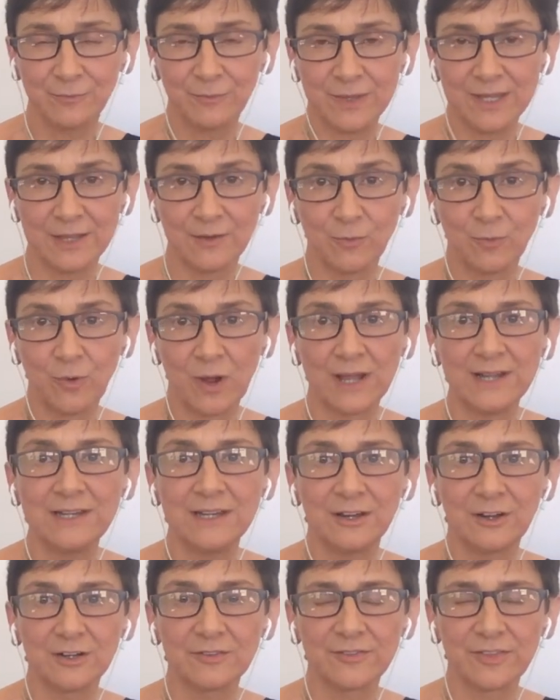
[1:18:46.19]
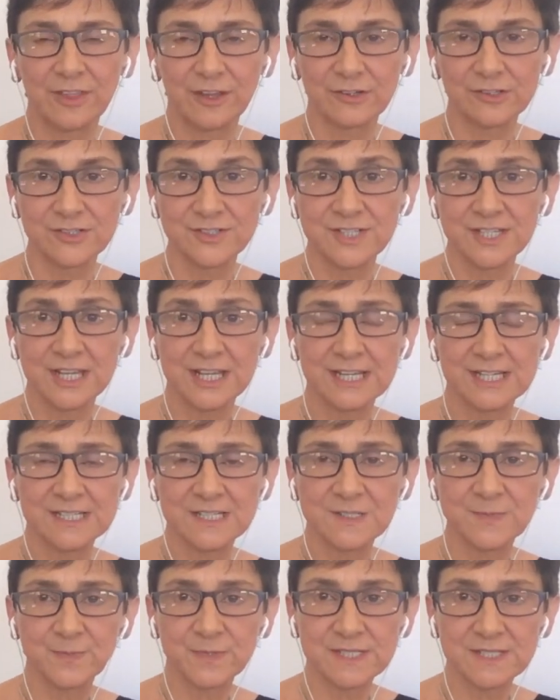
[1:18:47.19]
being one of those
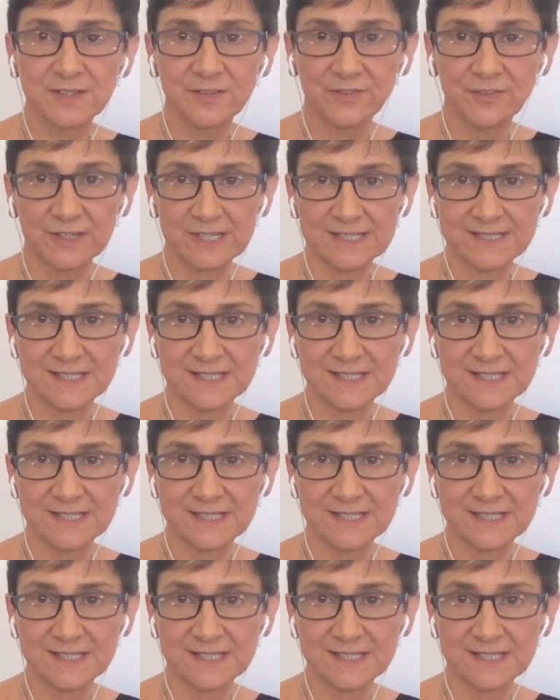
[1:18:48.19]
specific